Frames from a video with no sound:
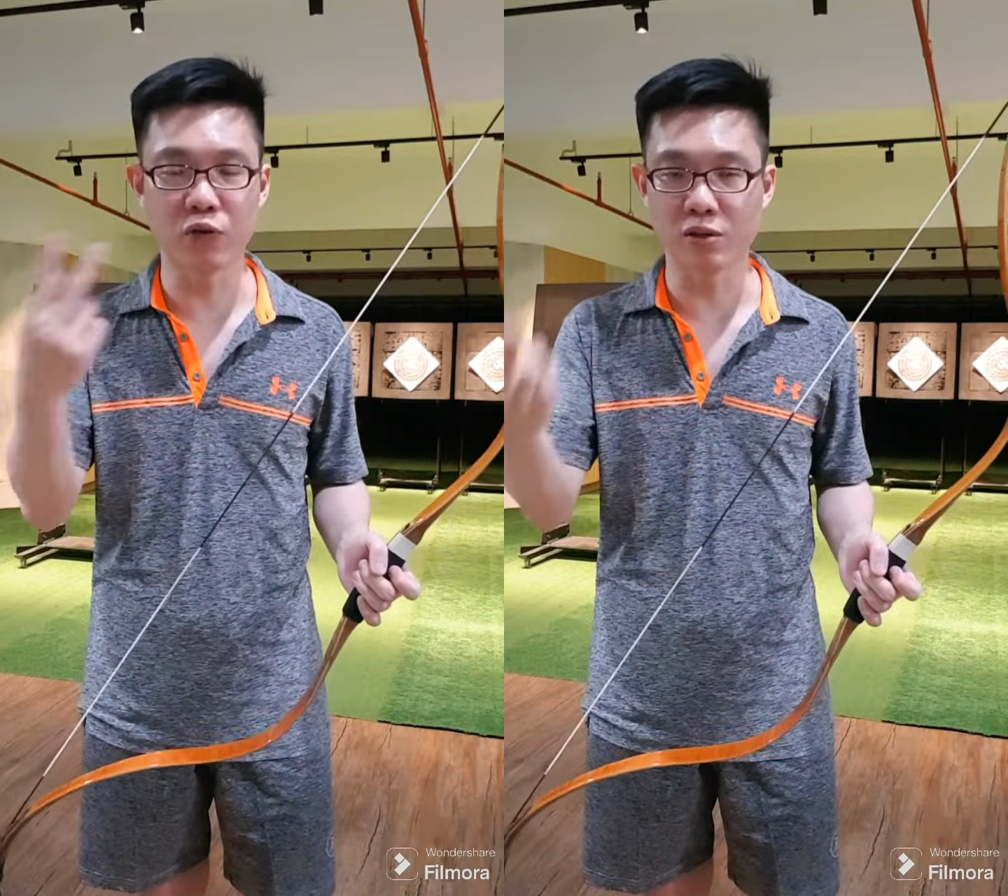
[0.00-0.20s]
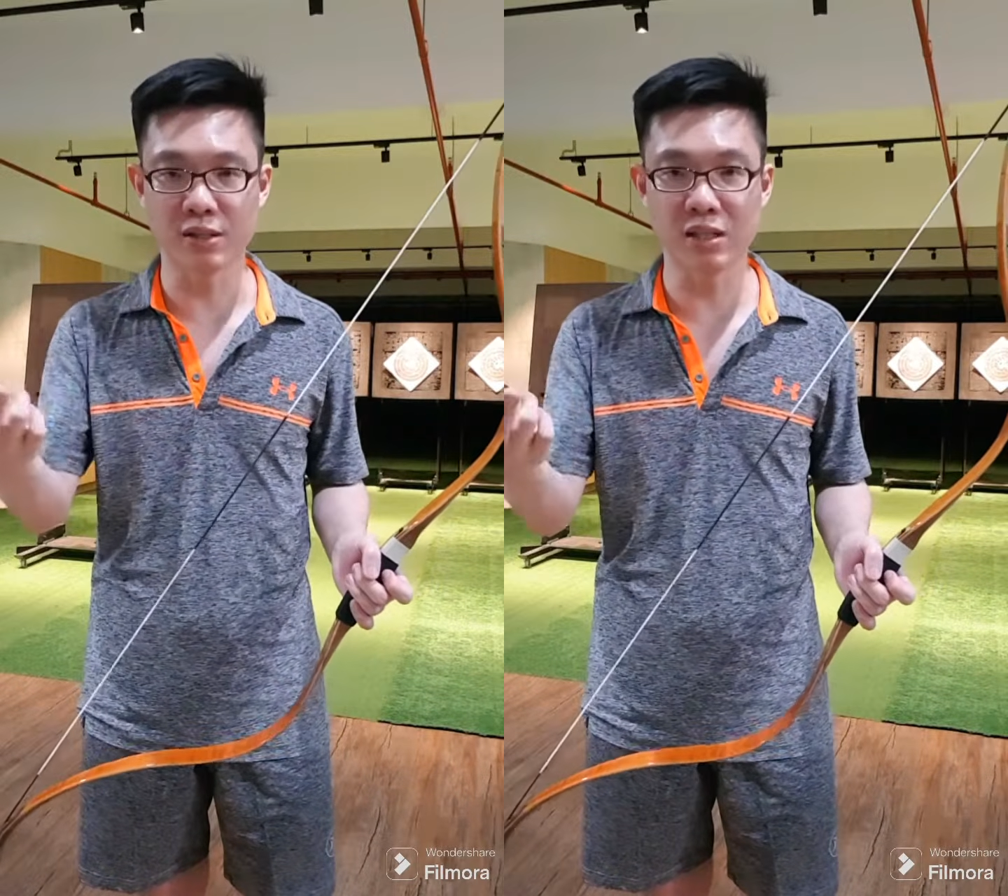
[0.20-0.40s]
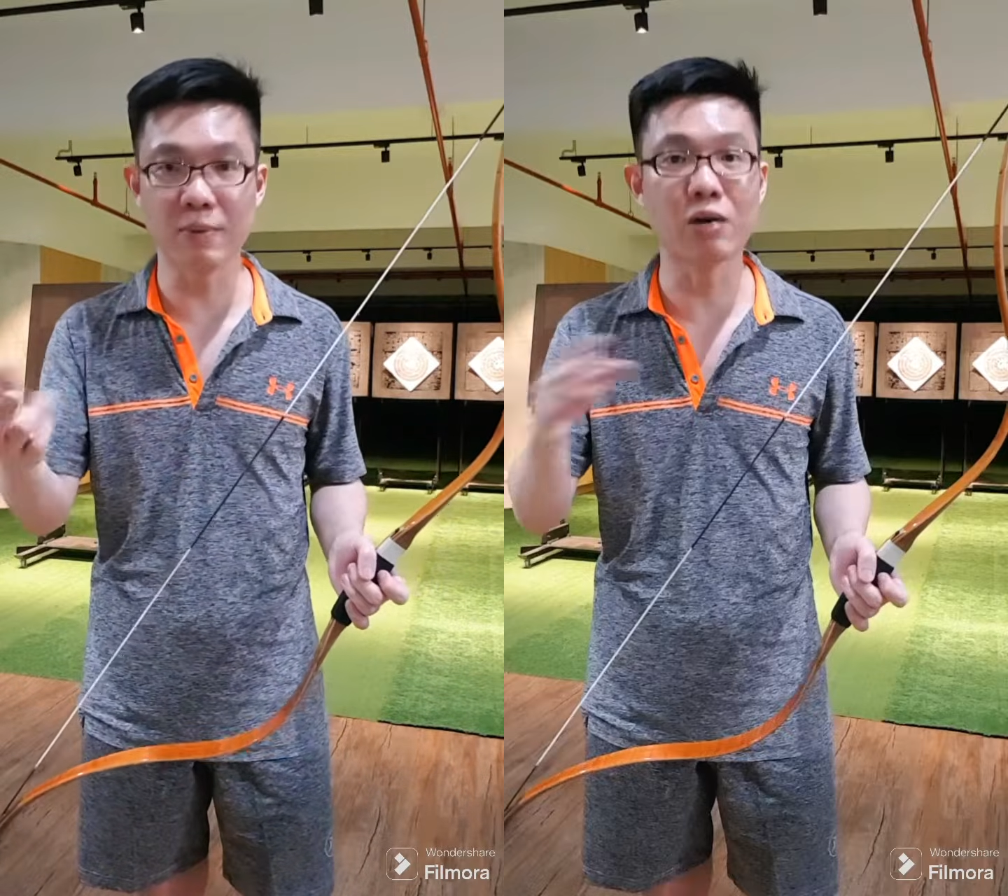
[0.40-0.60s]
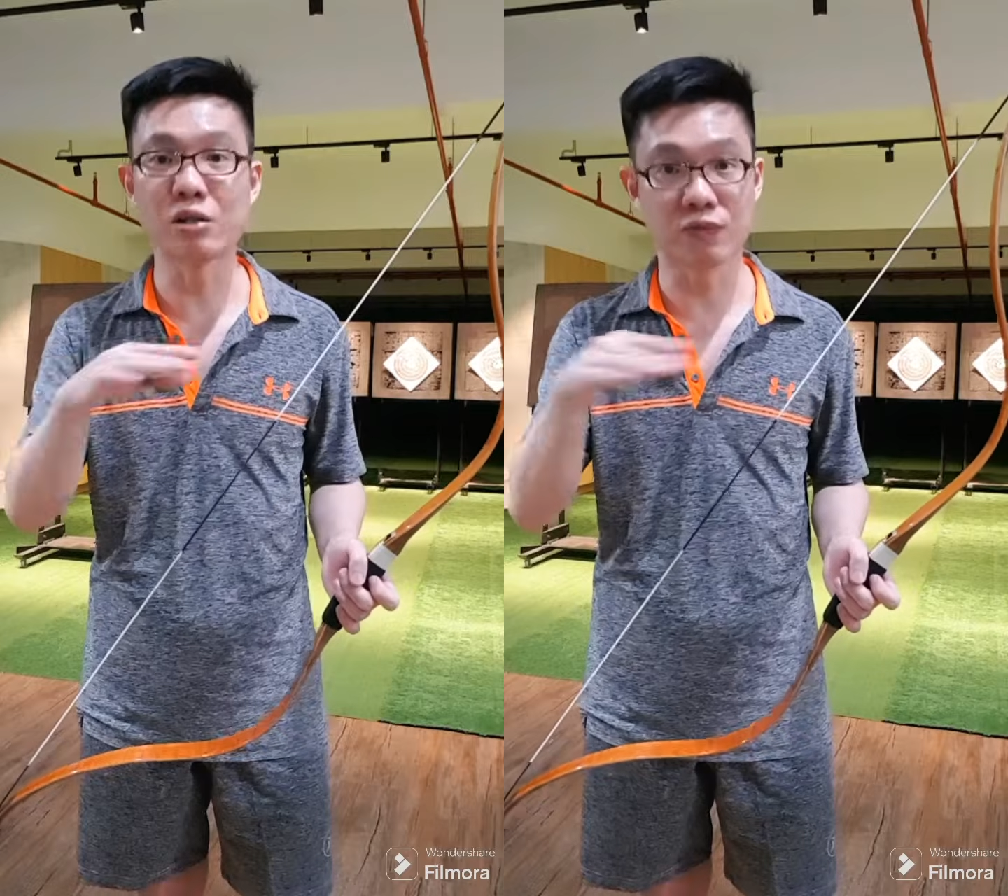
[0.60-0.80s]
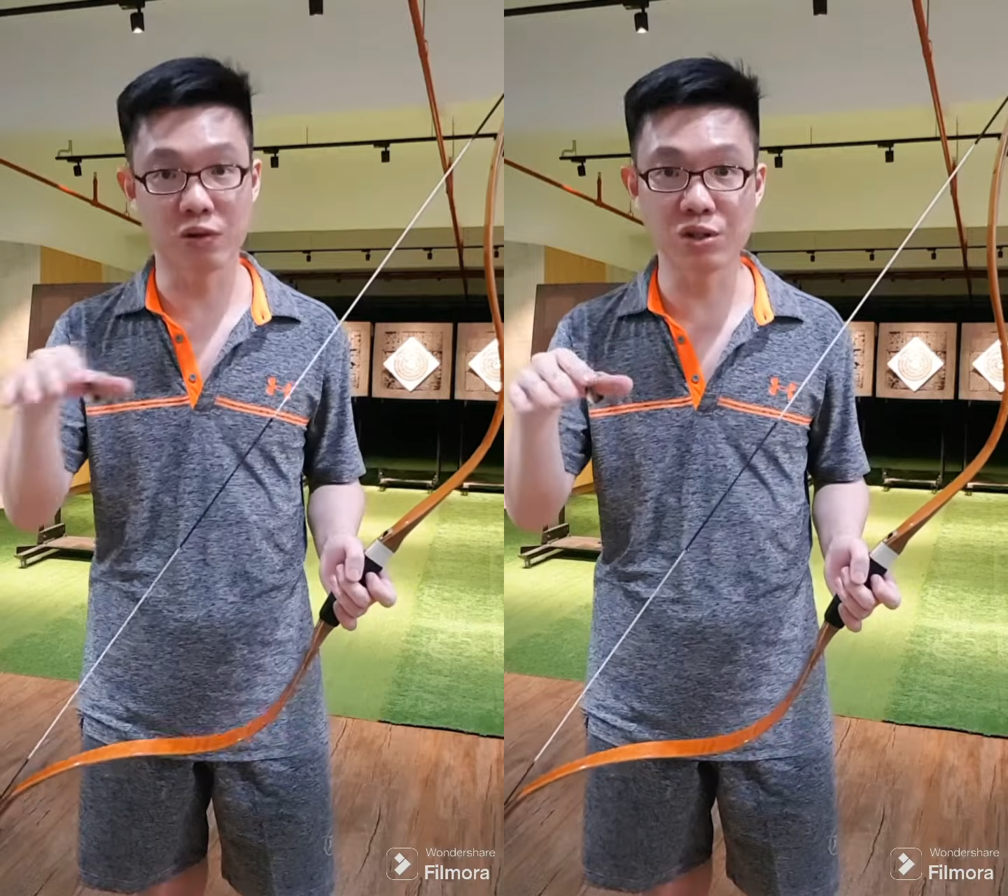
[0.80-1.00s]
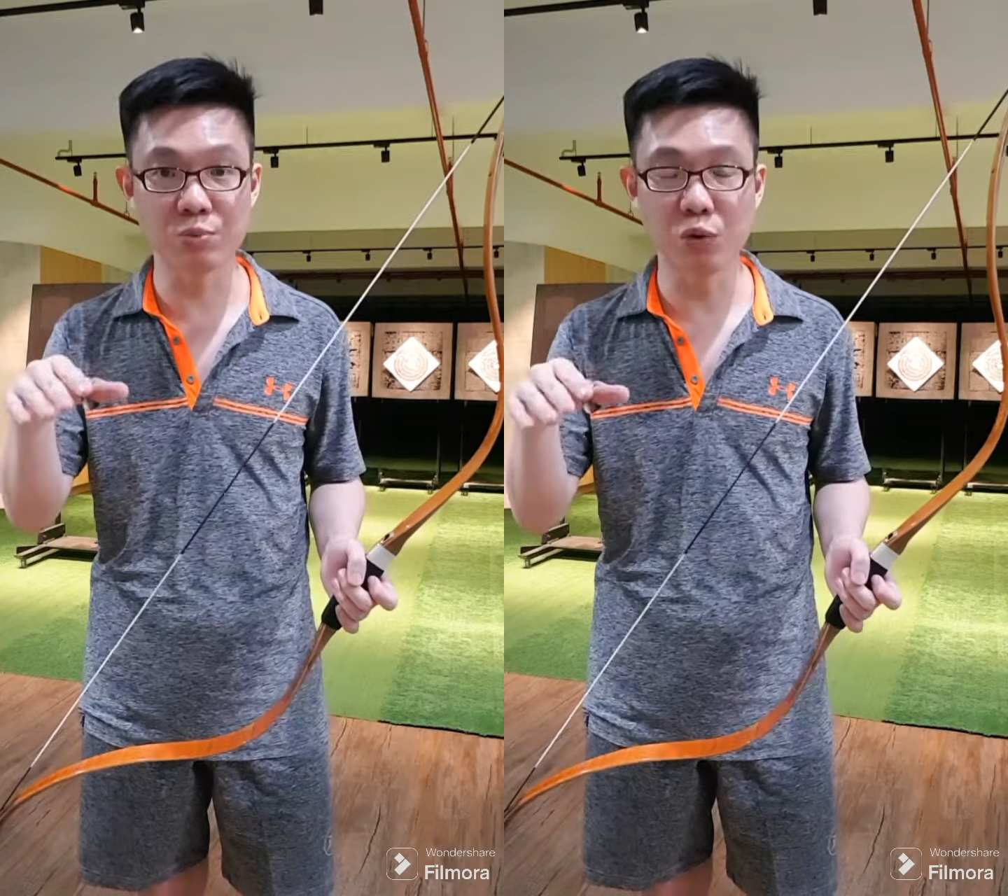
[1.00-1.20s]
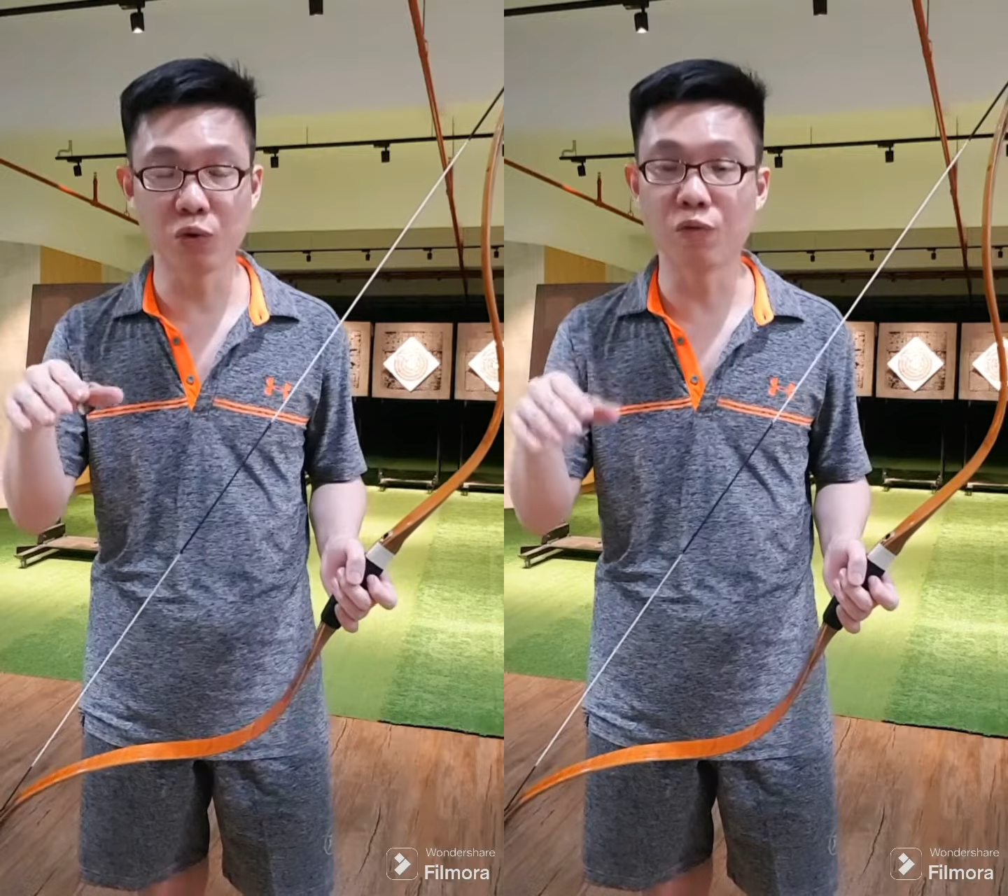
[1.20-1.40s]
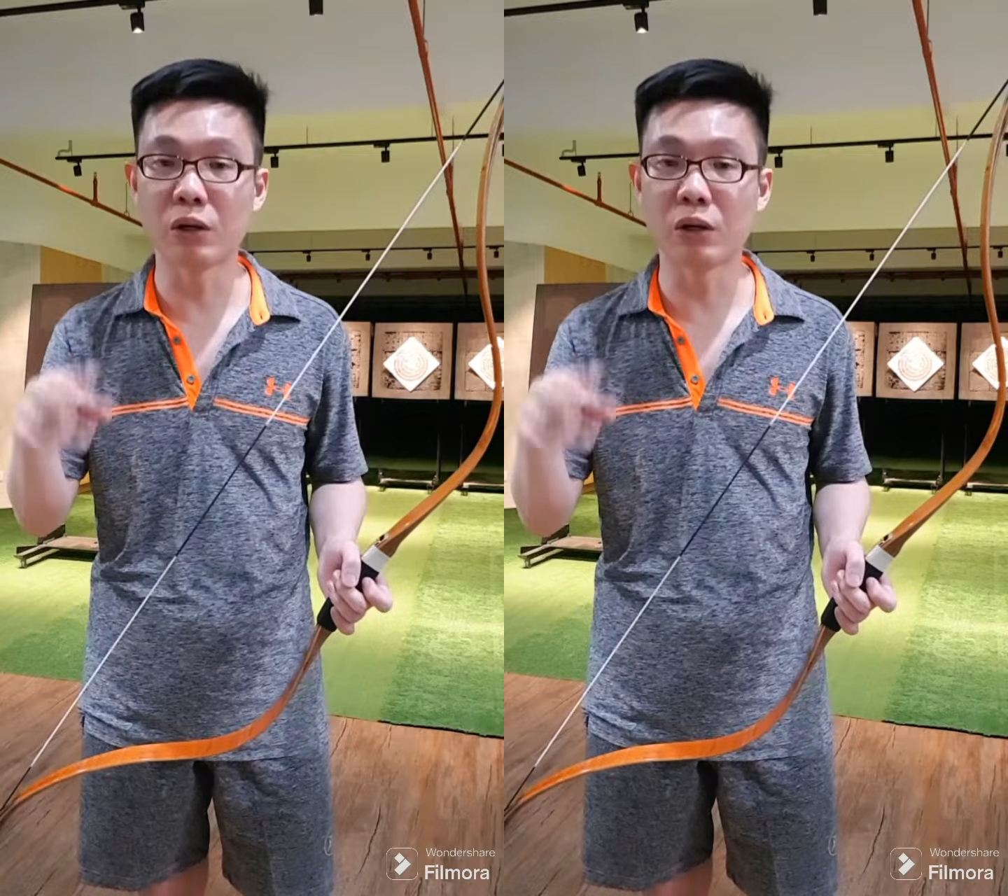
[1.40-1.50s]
for a 60 pound is very smooth,